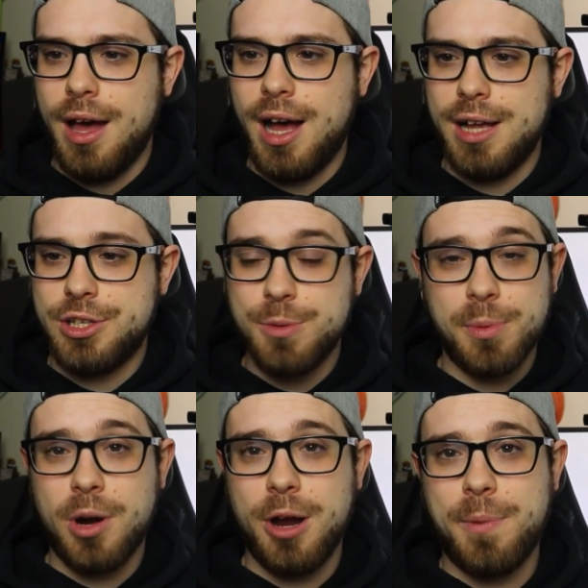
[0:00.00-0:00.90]
Uh, Super
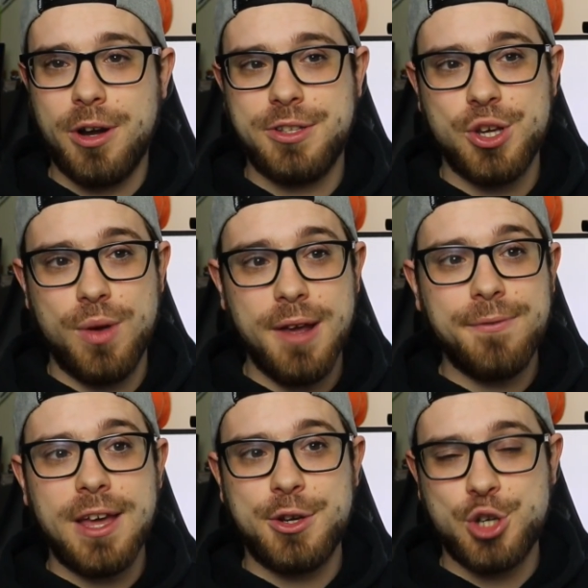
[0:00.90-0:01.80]
Mario Party two,
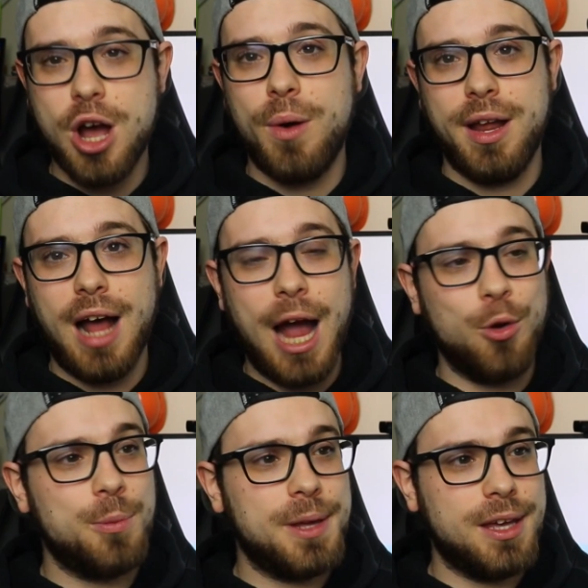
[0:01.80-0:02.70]
if they show it, I
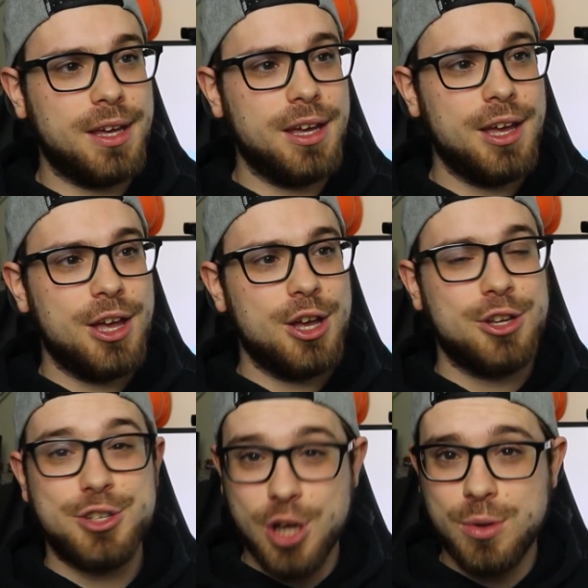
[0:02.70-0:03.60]
will be
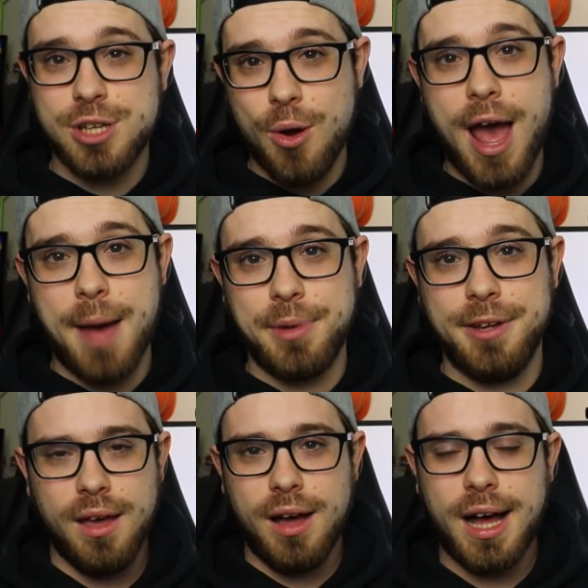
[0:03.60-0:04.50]
so, so
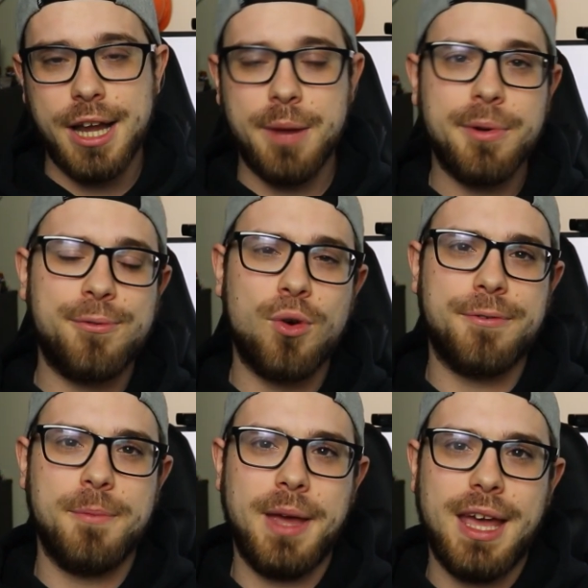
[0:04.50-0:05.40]
happy. Uh, number four
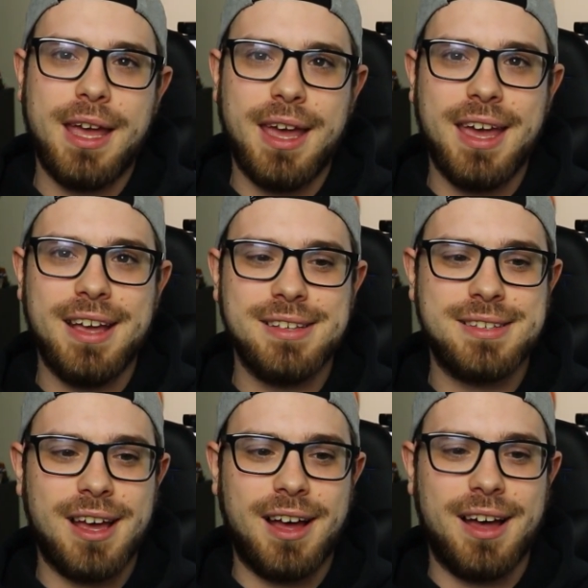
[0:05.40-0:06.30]
for me
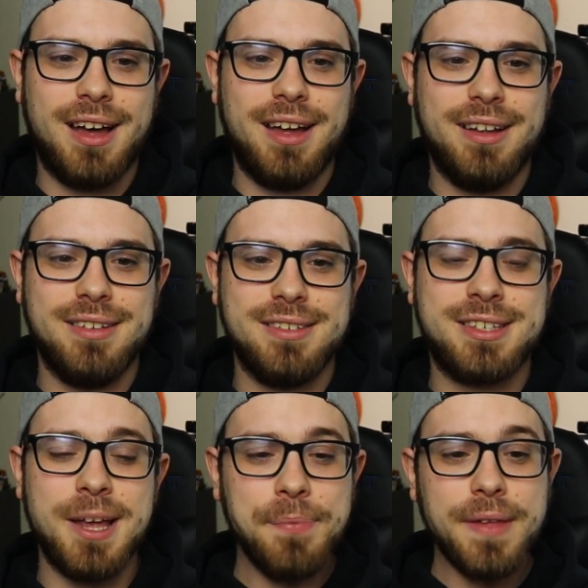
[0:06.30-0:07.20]
is uh,
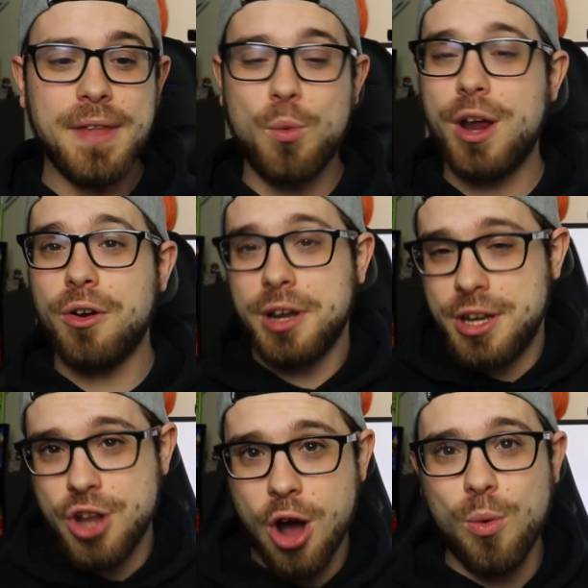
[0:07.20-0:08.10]
something that we already
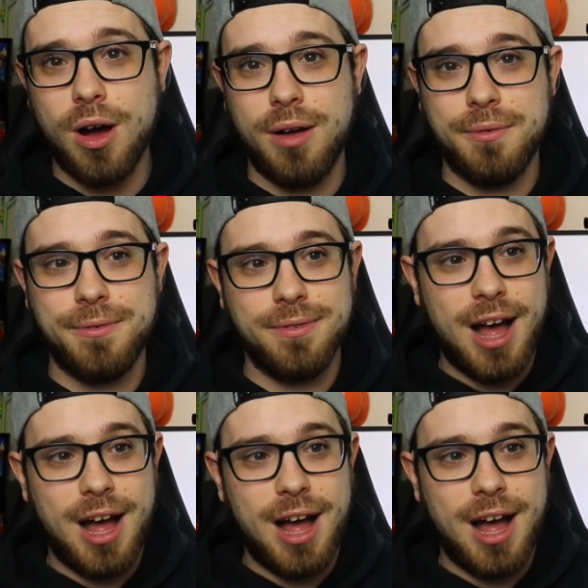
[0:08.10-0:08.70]
know of.